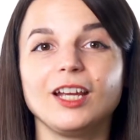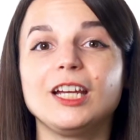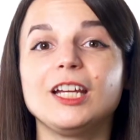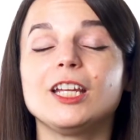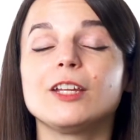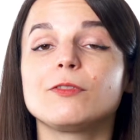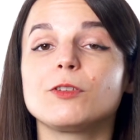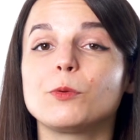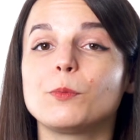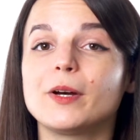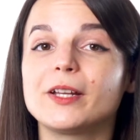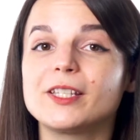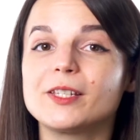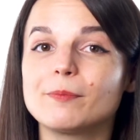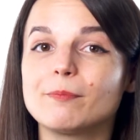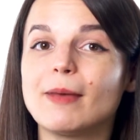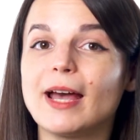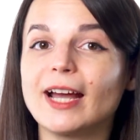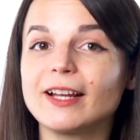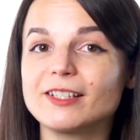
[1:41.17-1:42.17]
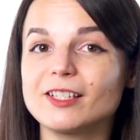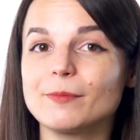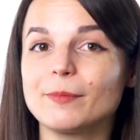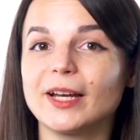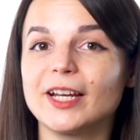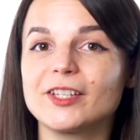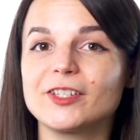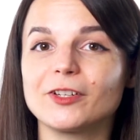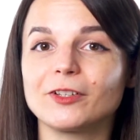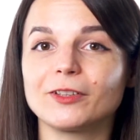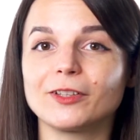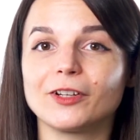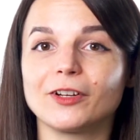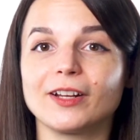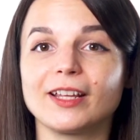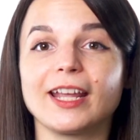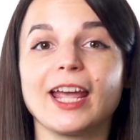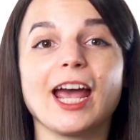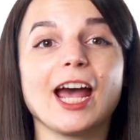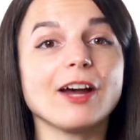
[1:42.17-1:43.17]
If you want to maximize your
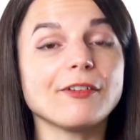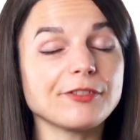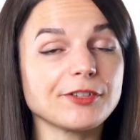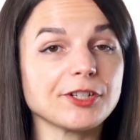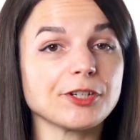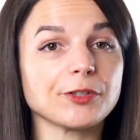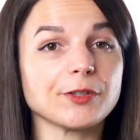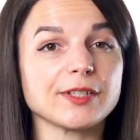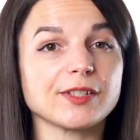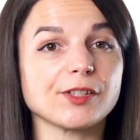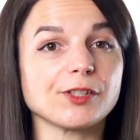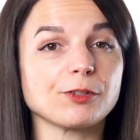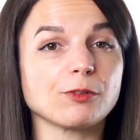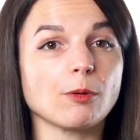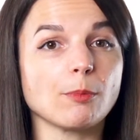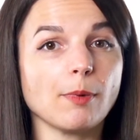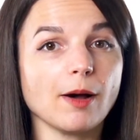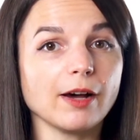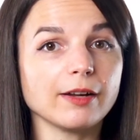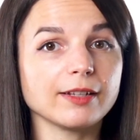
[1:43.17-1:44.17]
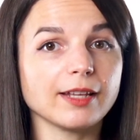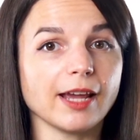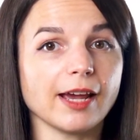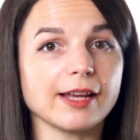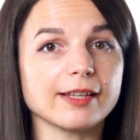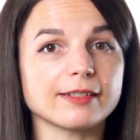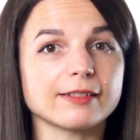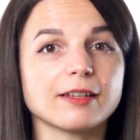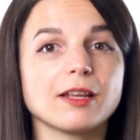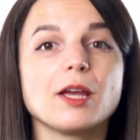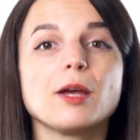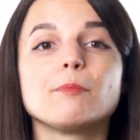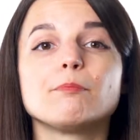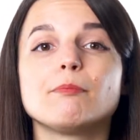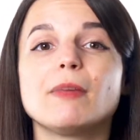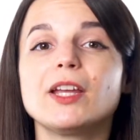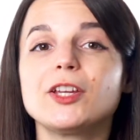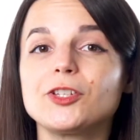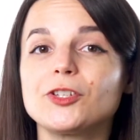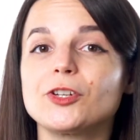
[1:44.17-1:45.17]
learning after you listen to a podcast,
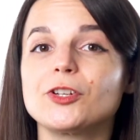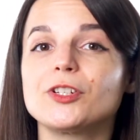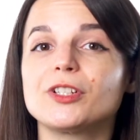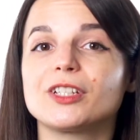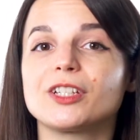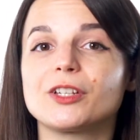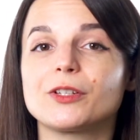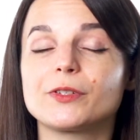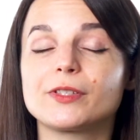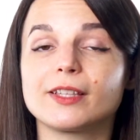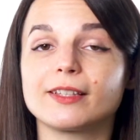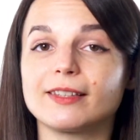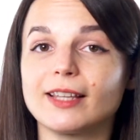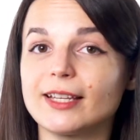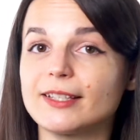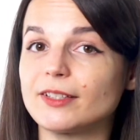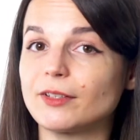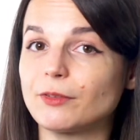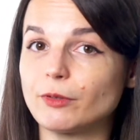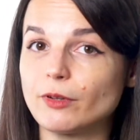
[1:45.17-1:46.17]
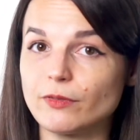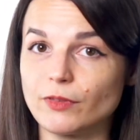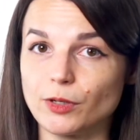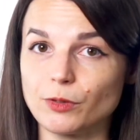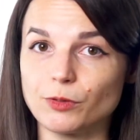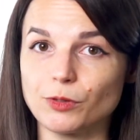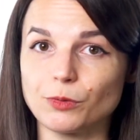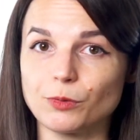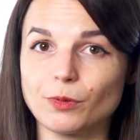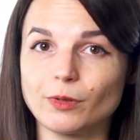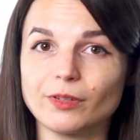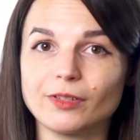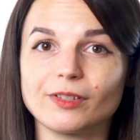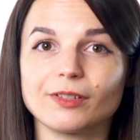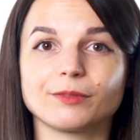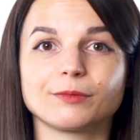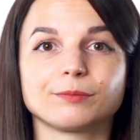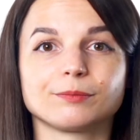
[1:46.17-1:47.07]
make sure to use the lesson review tools.